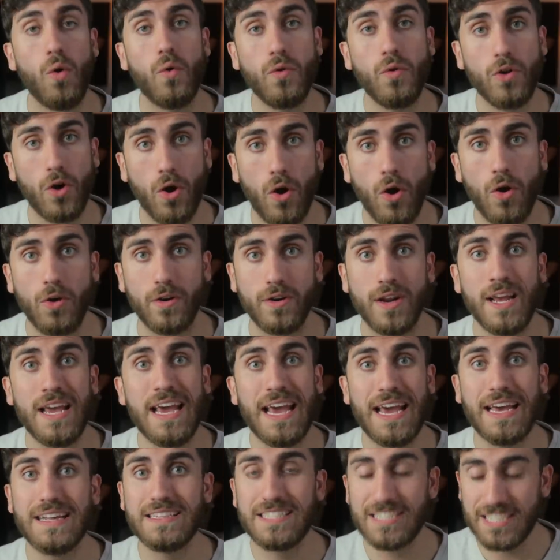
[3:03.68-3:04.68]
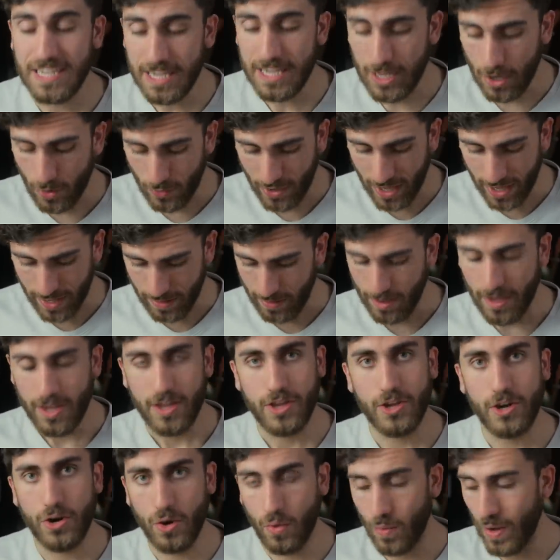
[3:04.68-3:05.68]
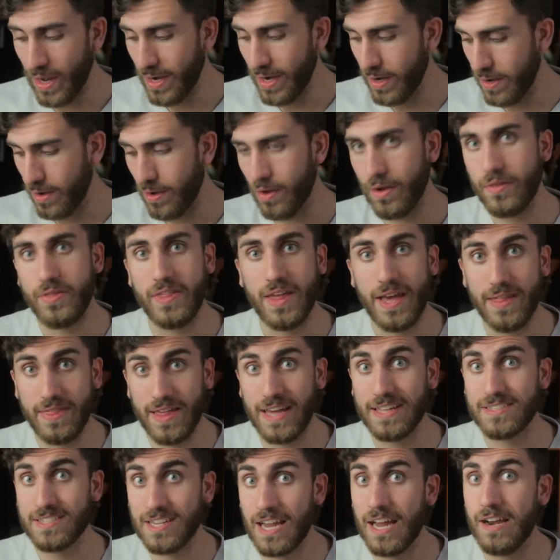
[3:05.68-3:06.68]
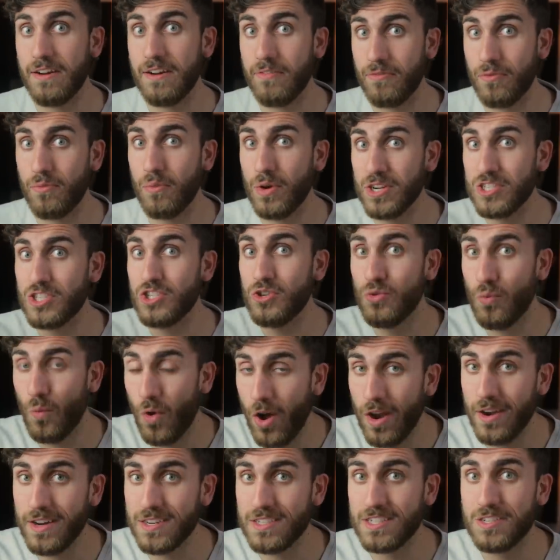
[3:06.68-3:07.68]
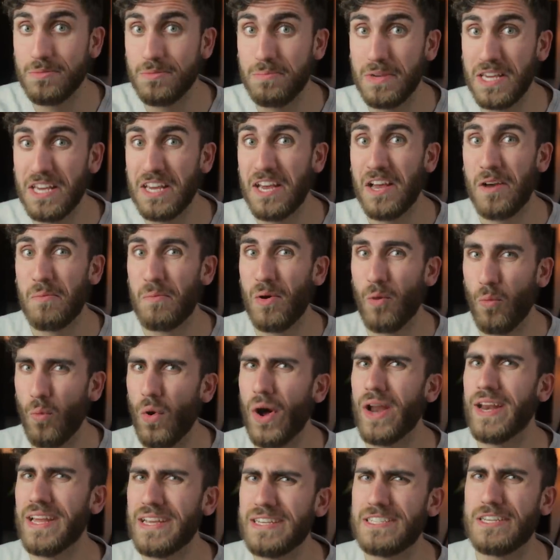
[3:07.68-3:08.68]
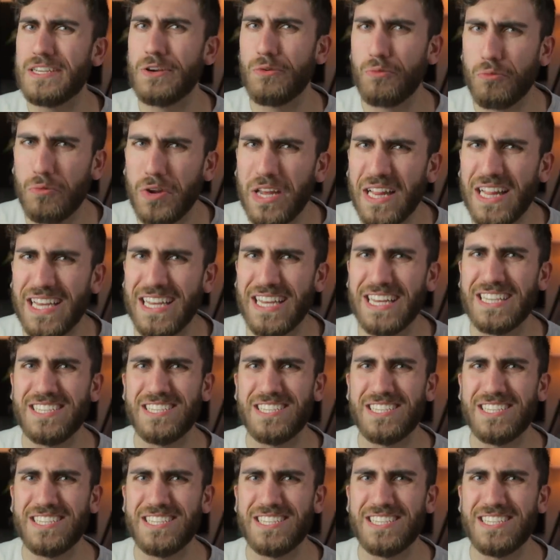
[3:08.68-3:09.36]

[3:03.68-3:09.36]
own heart and see, okay, you know what, uh, that, that's kind of what you want it to be, but what is it really?